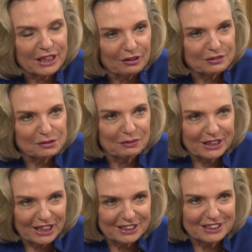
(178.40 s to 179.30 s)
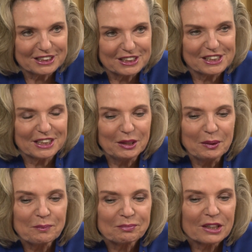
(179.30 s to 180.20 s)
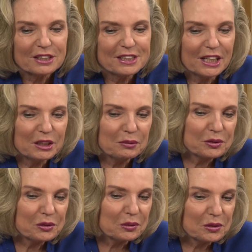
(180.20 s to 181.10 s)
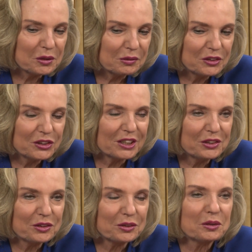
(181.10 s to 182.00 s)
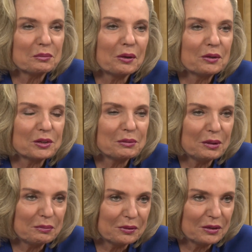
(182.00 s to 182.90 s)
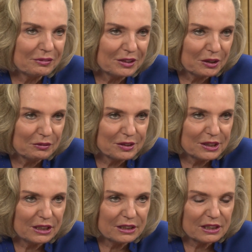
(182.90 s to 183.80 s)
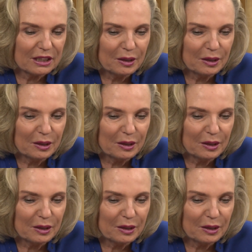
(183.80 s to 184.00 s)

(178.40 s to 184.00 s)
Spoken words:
he announced my candidacy, said it was also a gesture to Polish people living overseas.